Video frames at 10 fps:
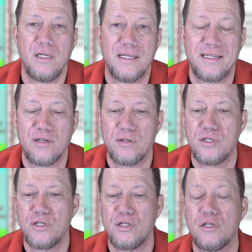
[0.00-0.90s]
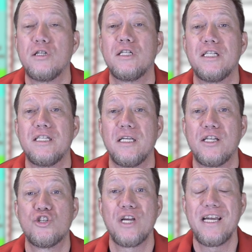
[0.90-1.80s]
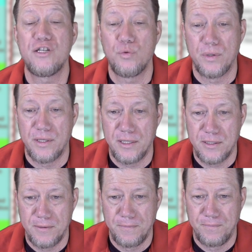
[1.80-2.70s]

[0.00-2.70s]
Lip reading: that they're exchanging with us.